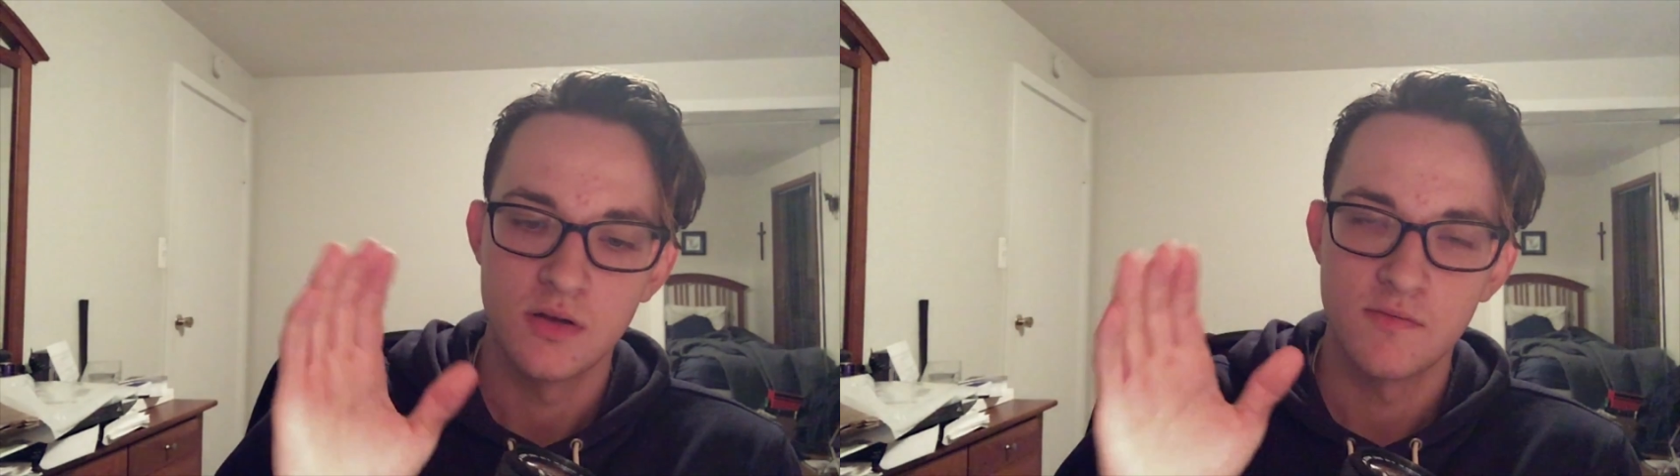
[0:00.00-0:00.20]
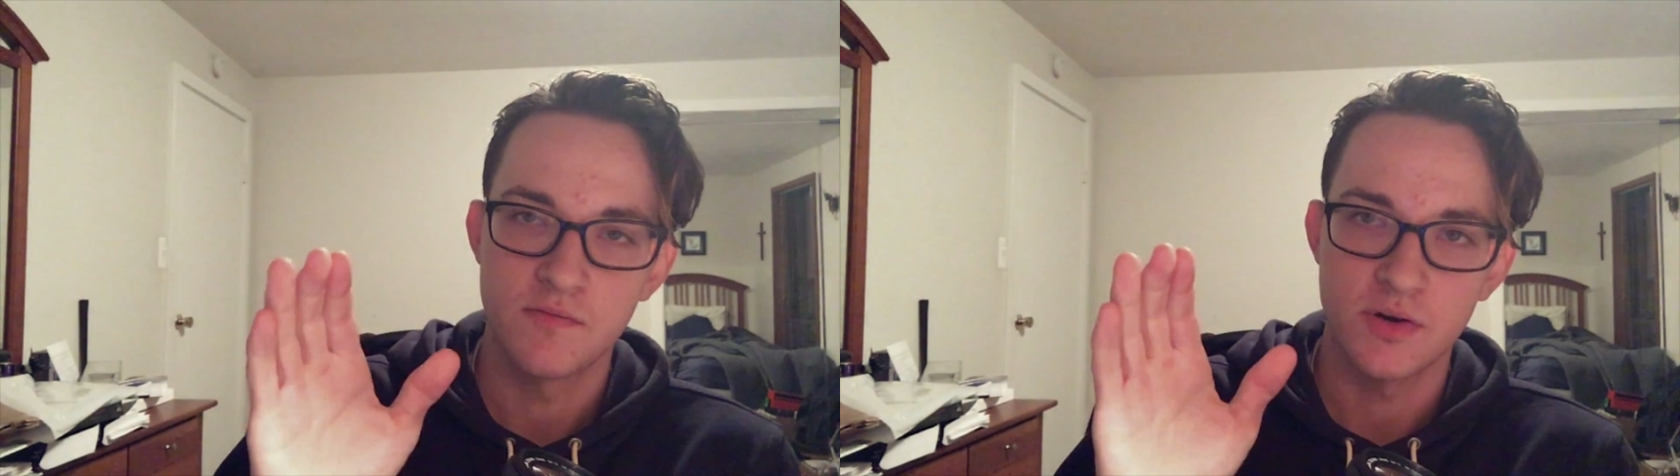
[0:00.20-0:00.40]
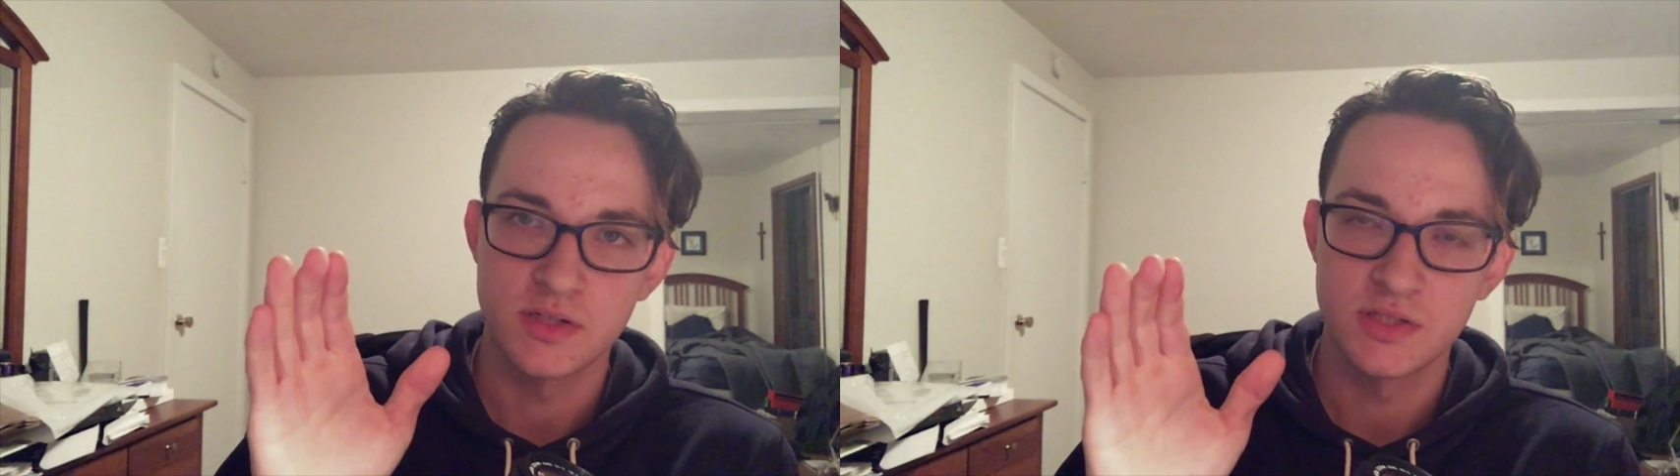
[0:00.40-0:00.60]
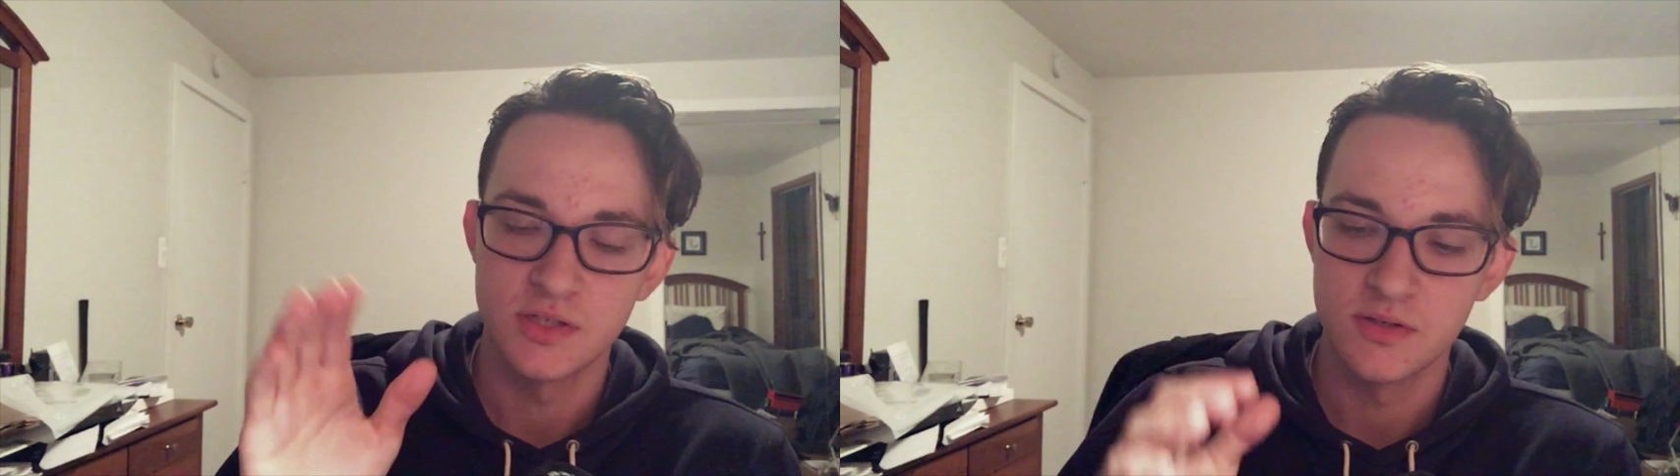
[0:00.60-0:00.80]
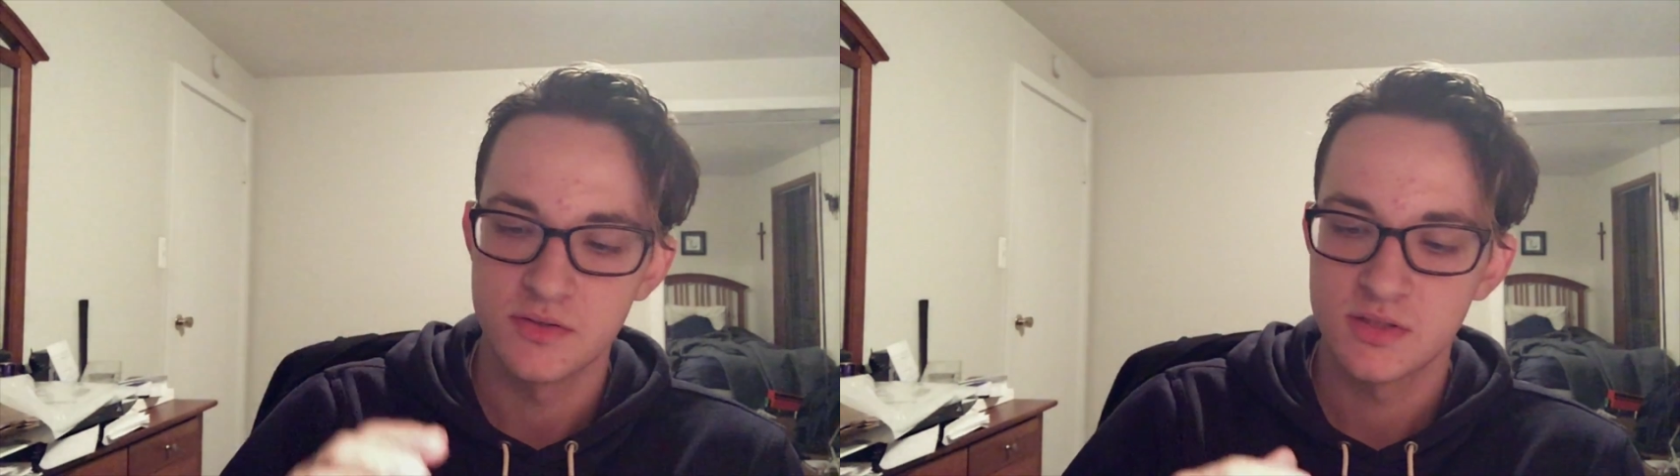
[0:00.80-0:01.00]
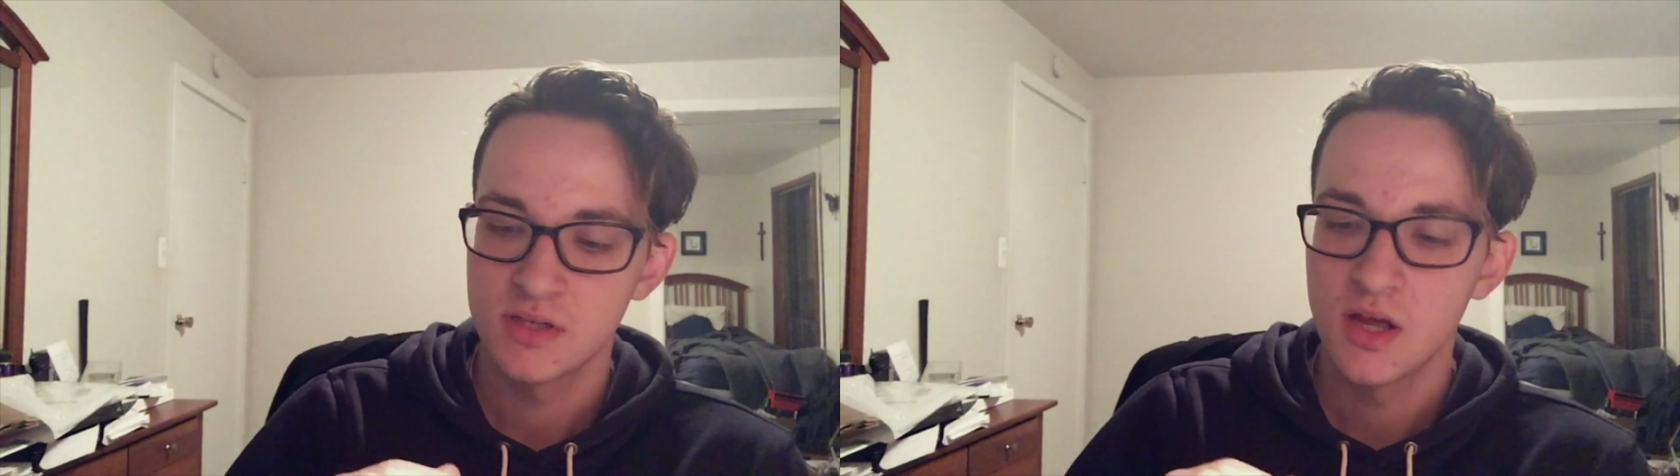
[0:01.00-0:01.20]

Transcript: first use.